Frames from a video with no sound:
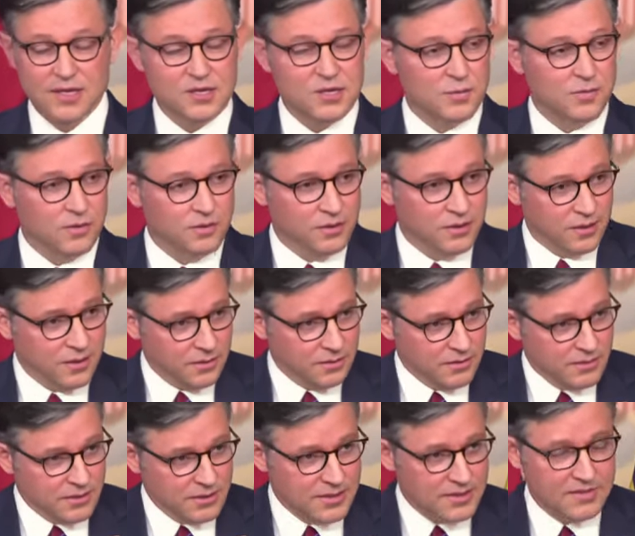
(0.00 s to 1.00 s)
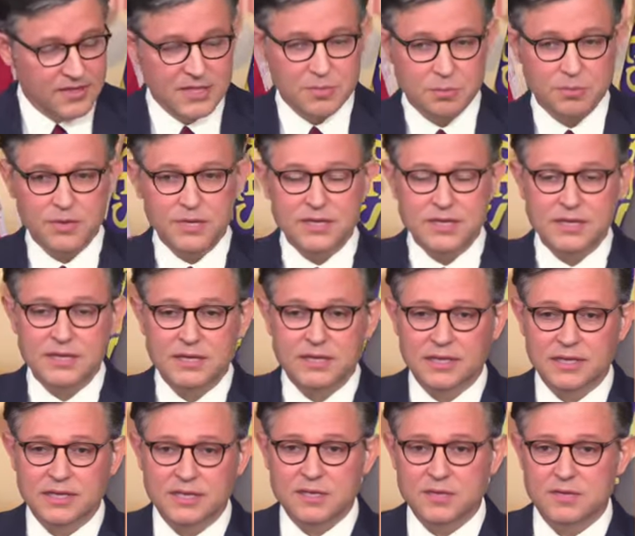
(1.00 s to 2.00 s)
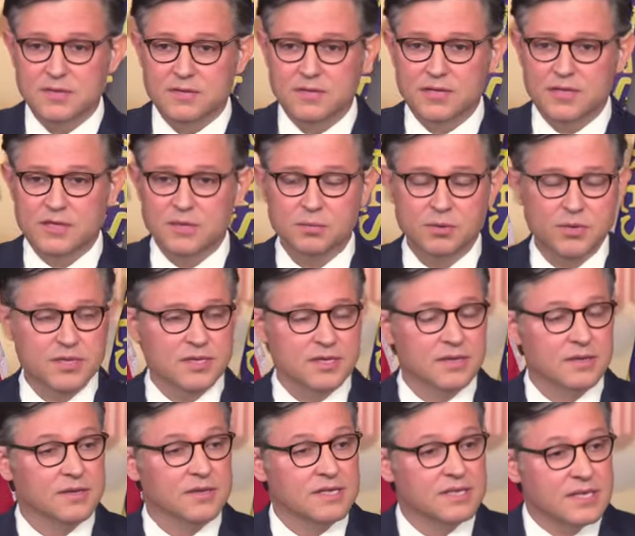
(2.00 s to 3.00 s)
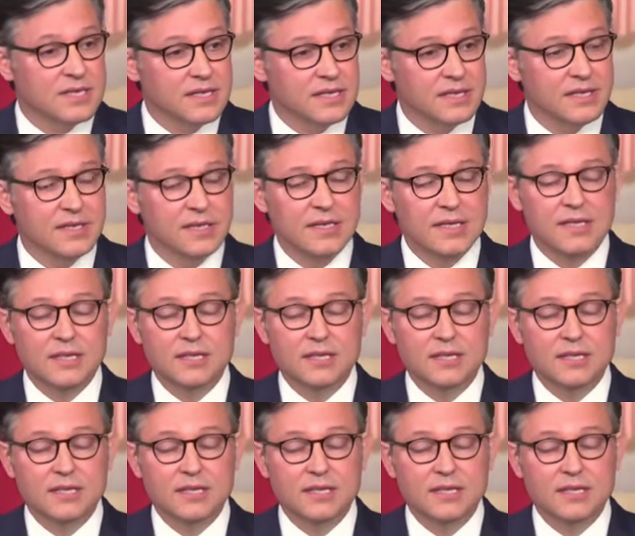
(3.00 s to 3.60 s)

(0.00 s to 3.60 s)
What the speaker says: As you all know, as the vice president and as serving as the president of the Senate,